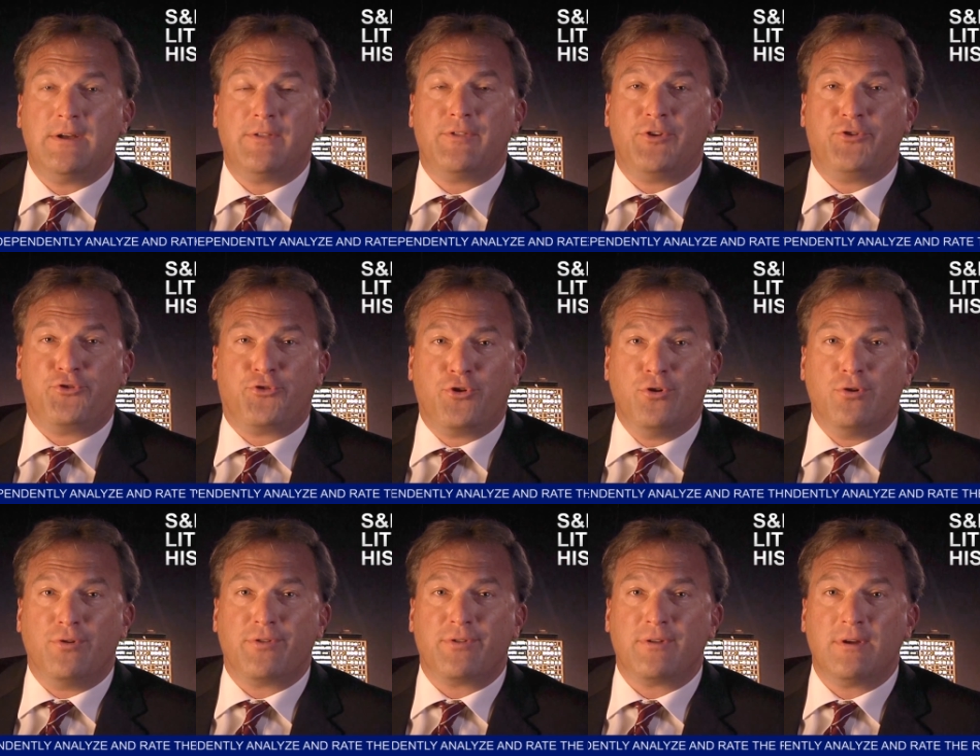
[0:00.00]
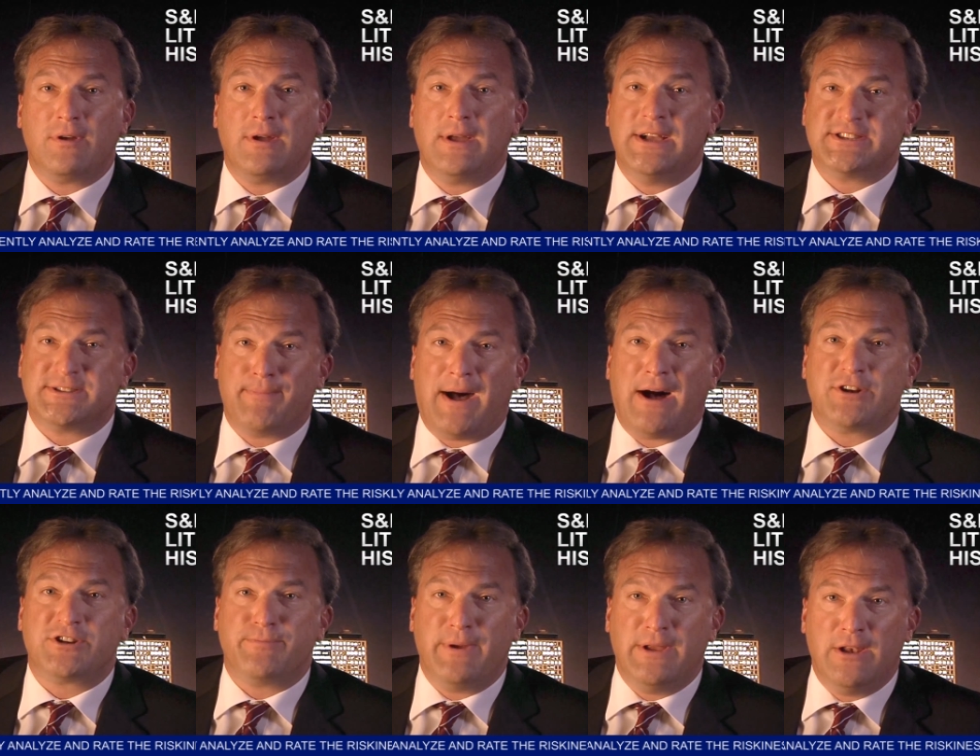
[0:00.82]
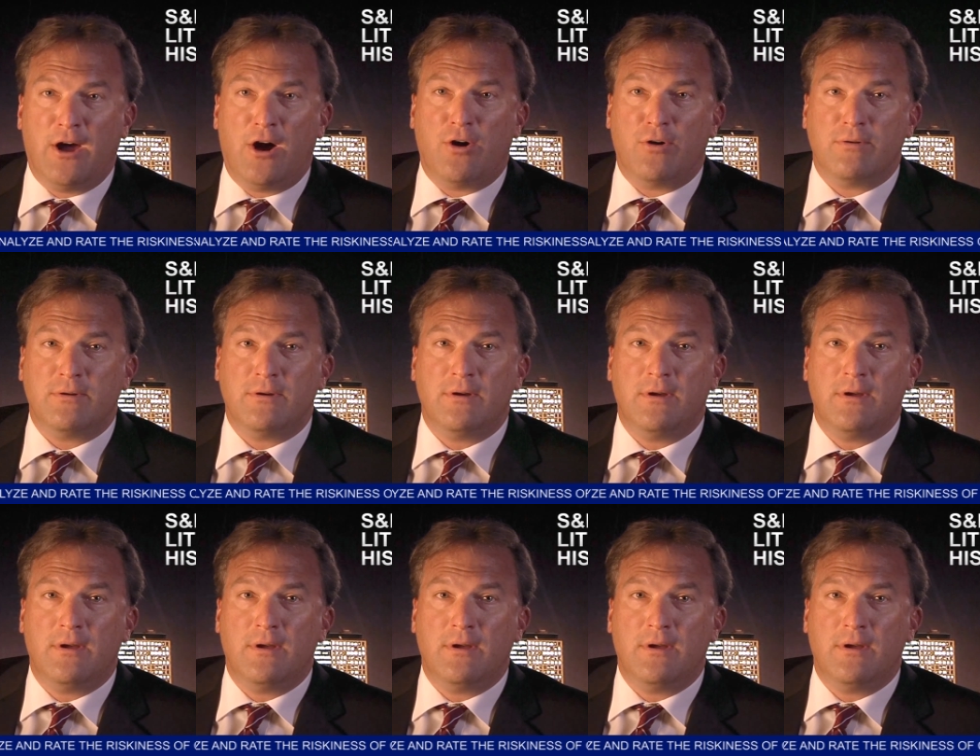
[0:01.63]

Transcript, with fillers: The truth is about to be known,